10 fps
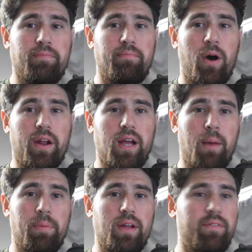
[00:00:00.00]
bought a
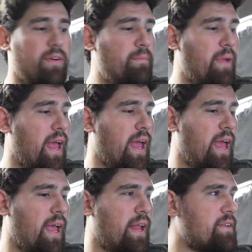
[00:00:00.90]
couple of them,
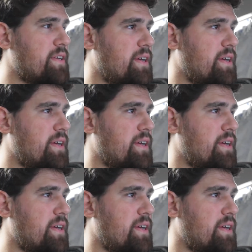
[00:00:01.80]
and